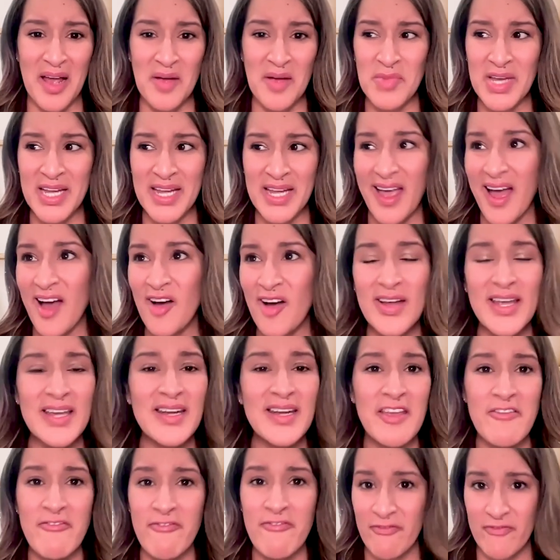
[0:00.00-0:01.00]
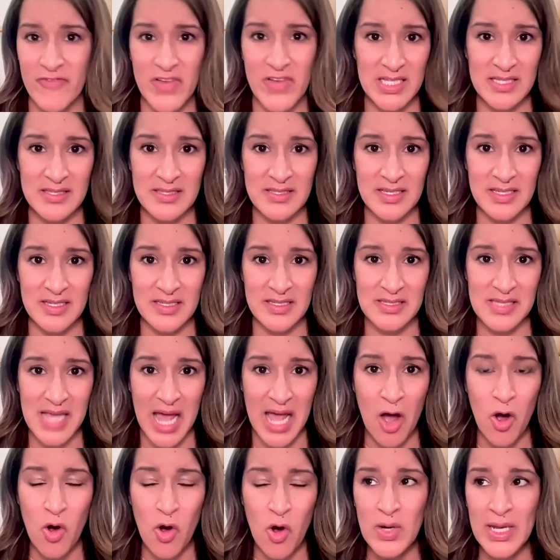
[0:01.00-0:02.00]
I'm like, how can I fix this?
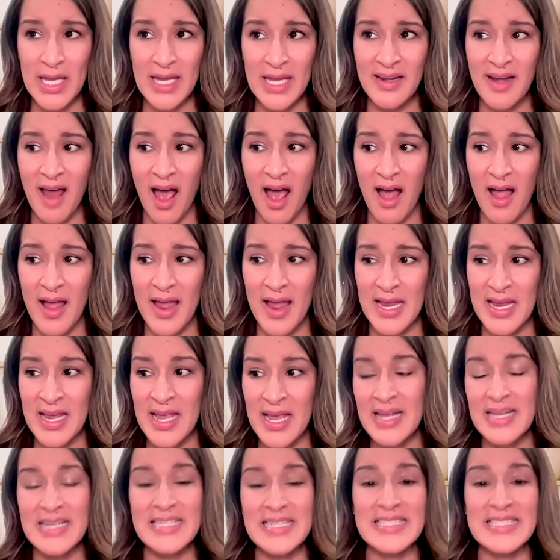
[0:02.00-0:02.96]
How can I